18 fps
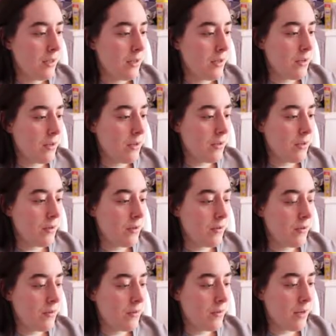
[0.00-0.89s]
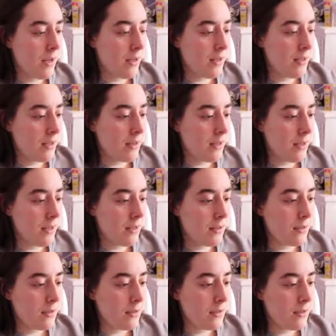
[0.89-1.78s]
Alright,
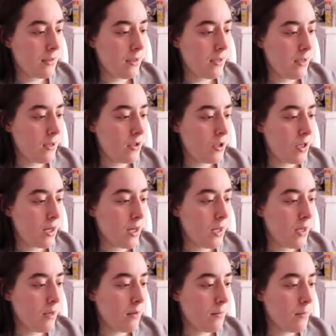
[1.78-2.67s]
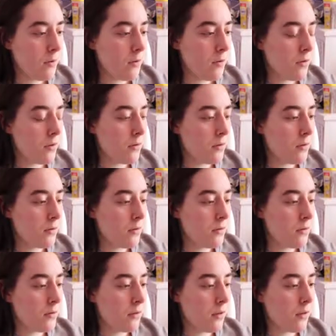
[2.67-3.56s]
let's teach
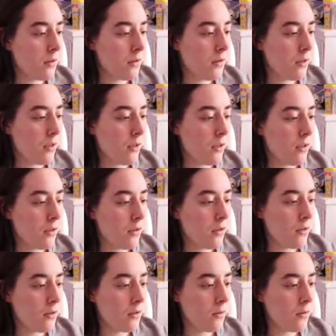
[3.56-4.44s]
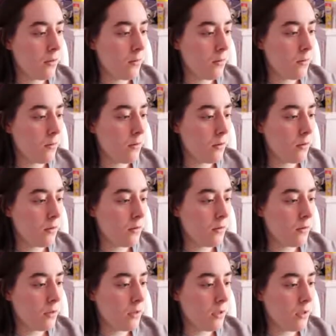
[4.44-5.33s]
animals, and then
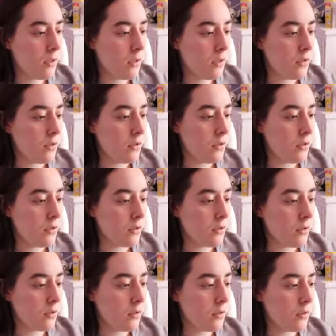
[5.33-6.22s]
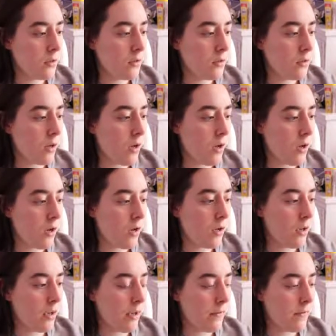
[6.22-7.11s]
we'll teach her to
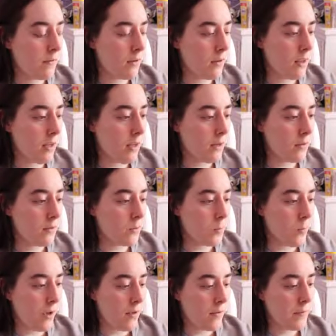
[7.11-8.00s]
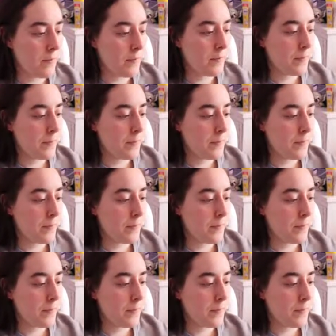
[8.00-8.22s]
talk after that as well.